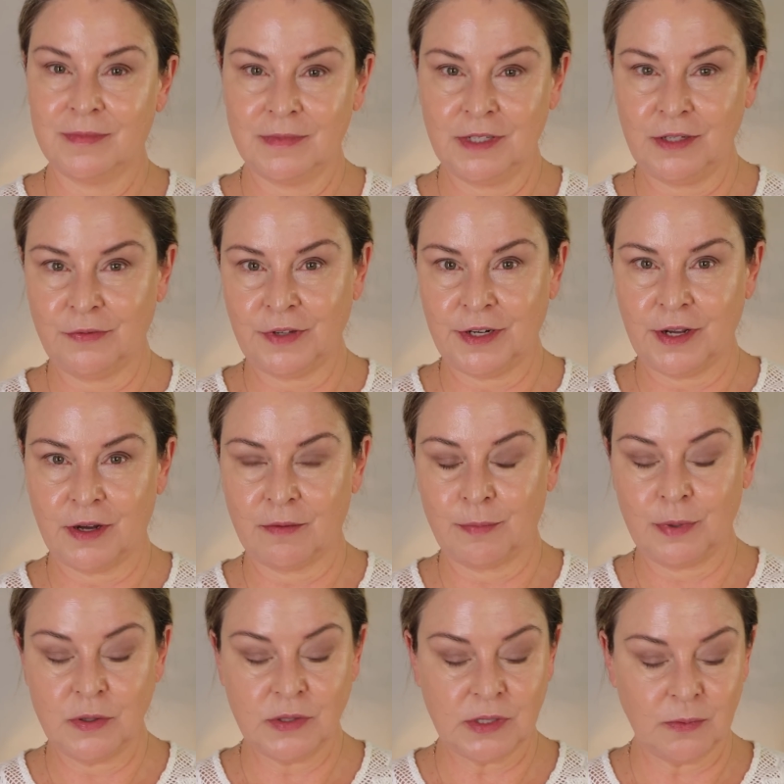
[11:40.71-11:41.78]
did a video,
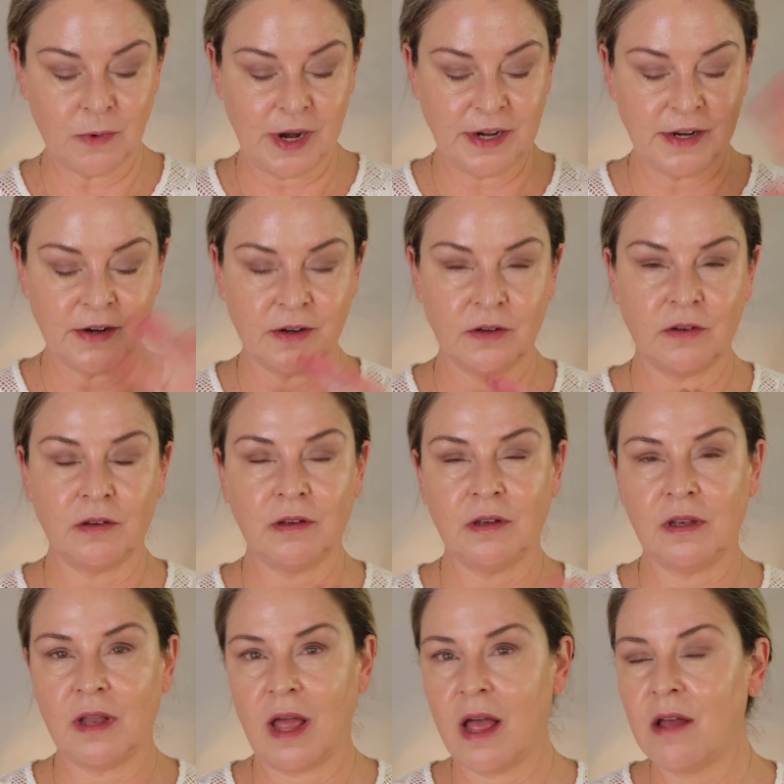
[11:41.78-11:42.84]
post it right here,
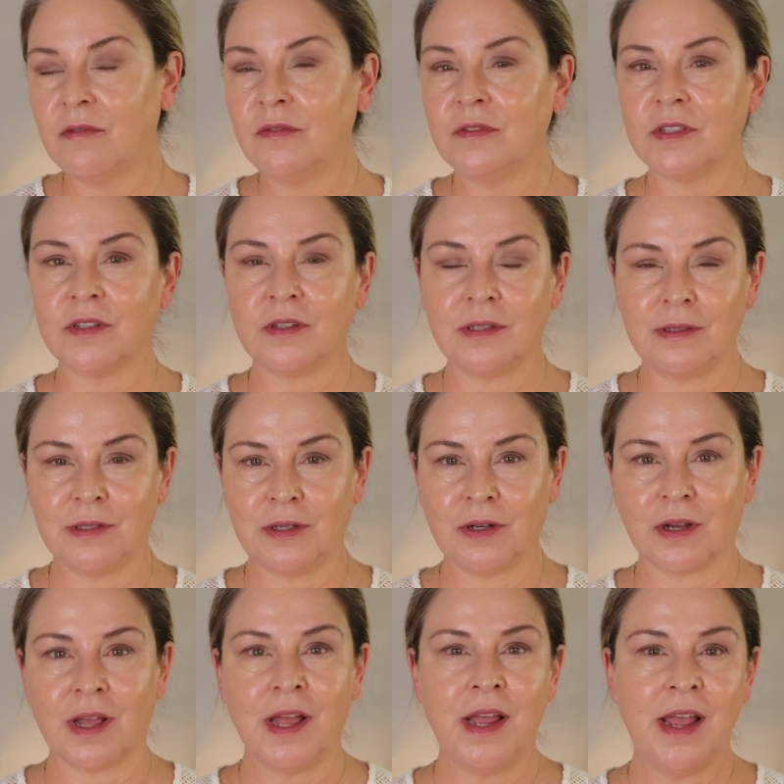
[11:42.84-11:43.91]
loved the
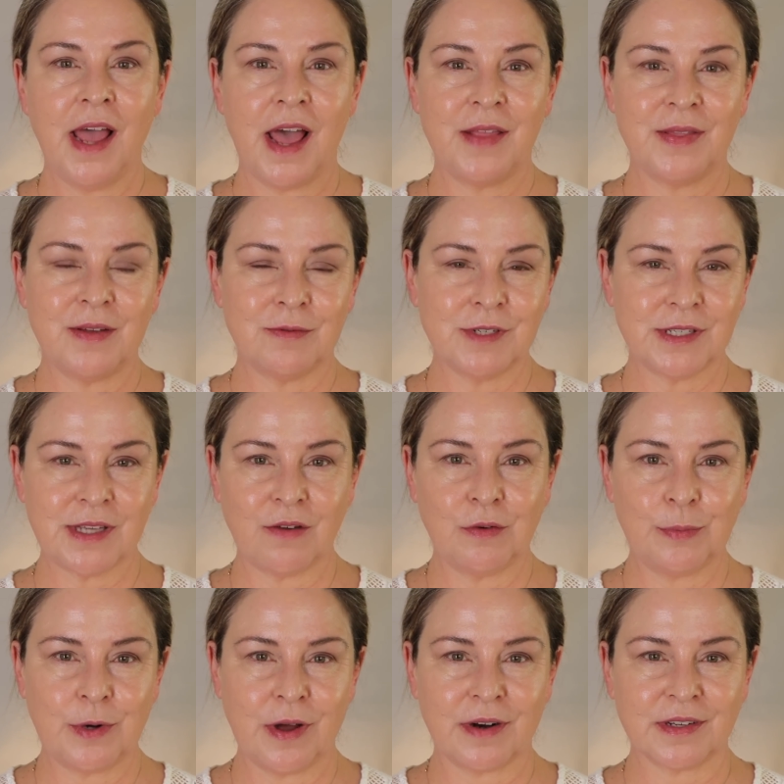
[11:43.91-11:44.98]
look, and there were
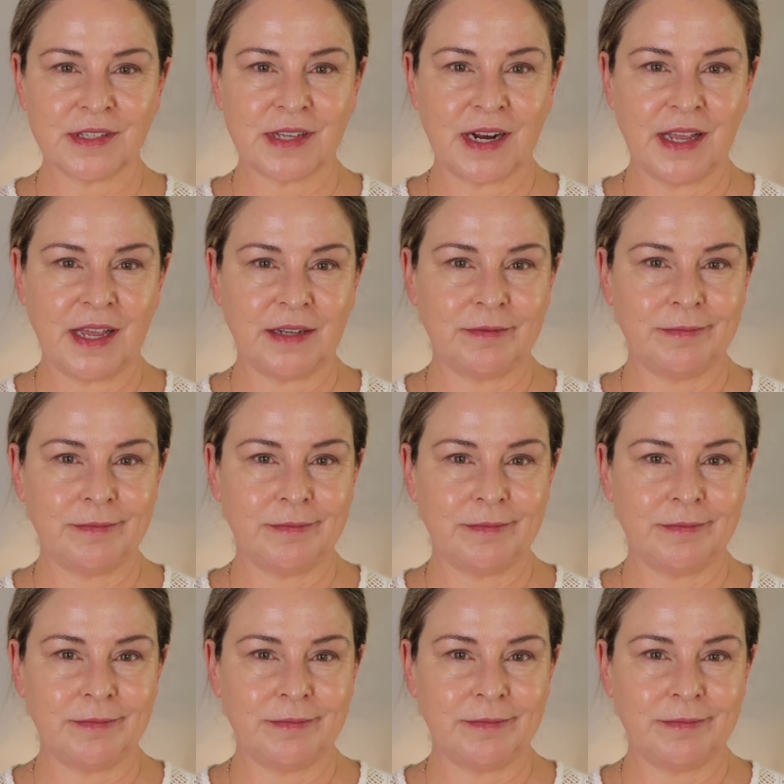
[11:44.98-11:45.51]
several products that I had